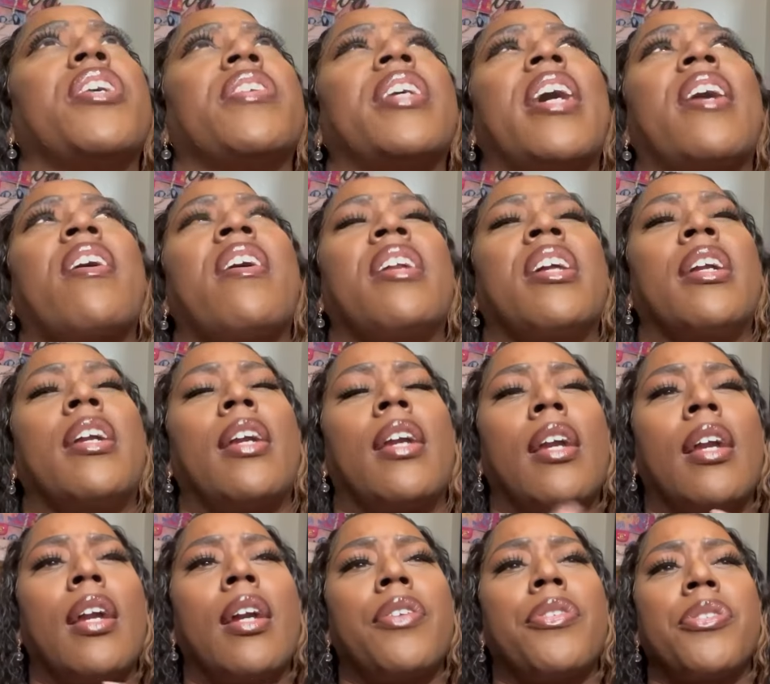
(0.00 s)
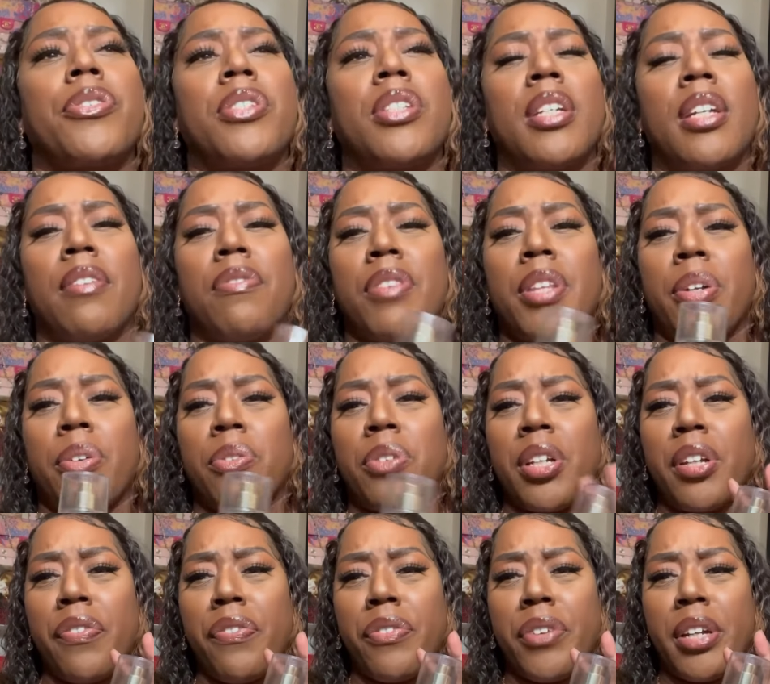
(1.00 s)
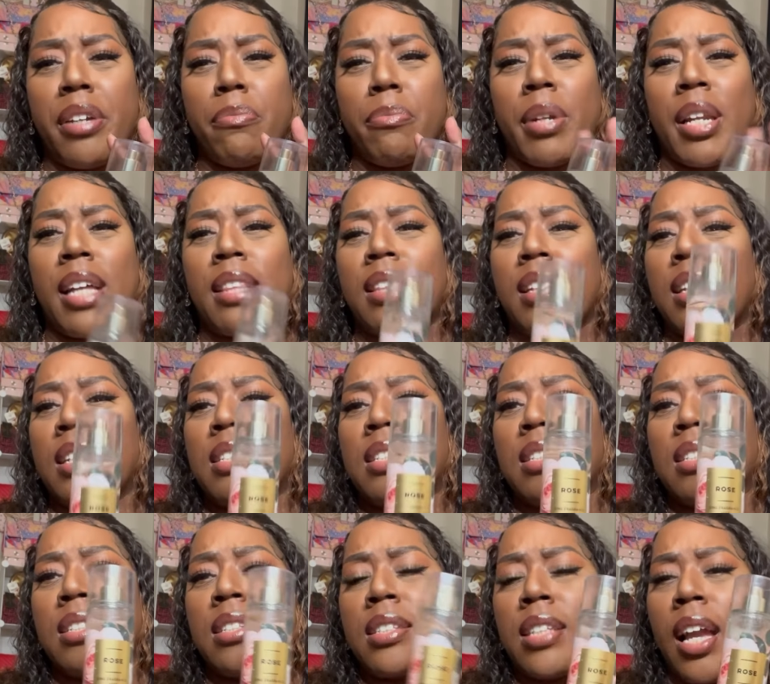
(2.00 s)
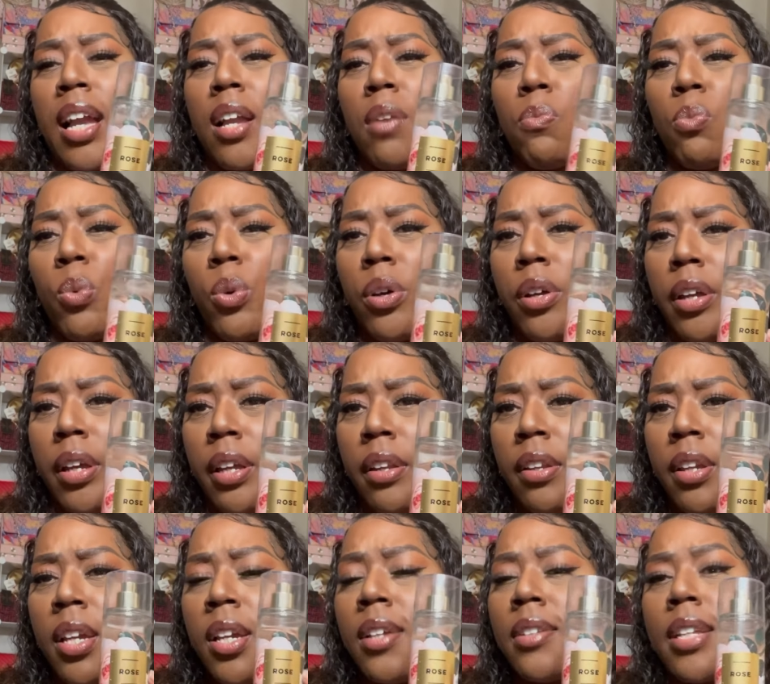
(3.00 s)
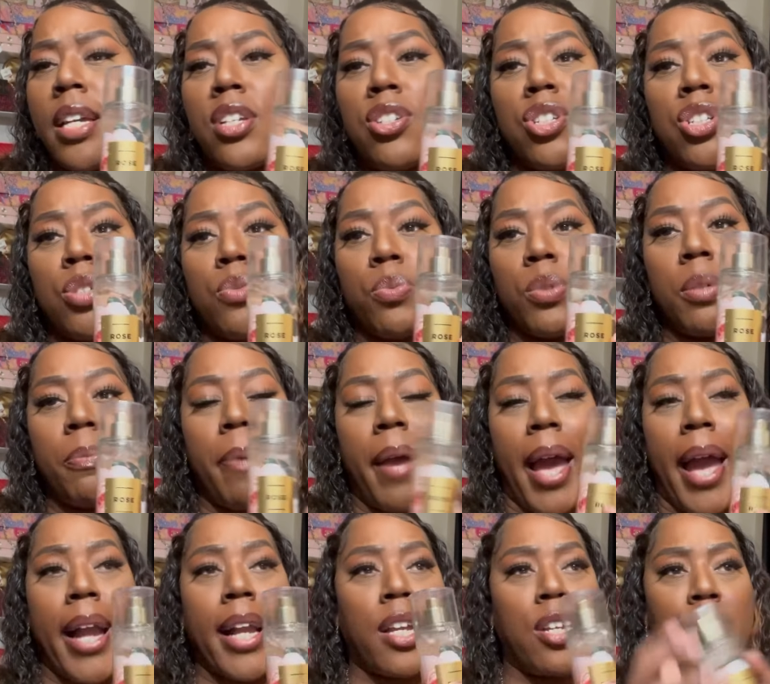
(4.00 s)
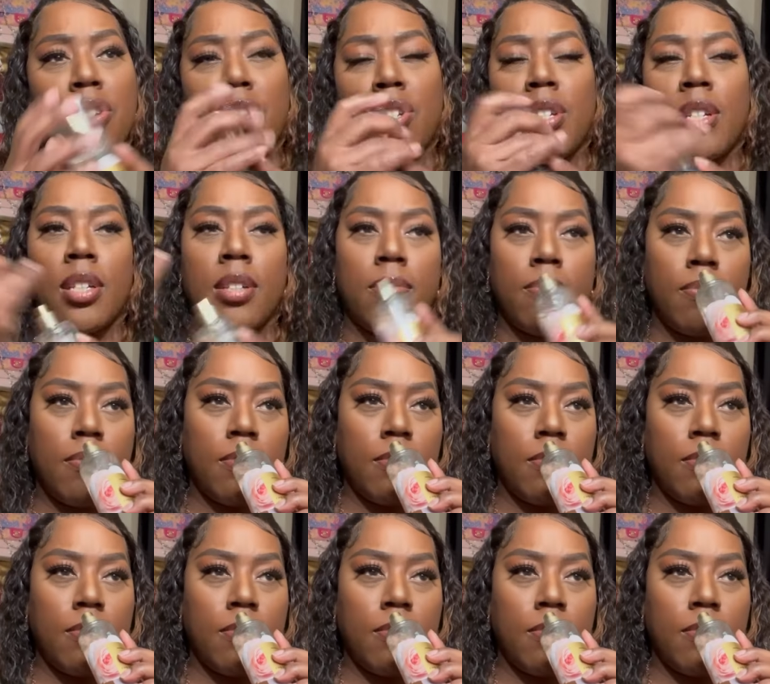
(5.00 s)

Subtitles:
it out again or see if they're different, but I think it's the same one. They just repackaged it.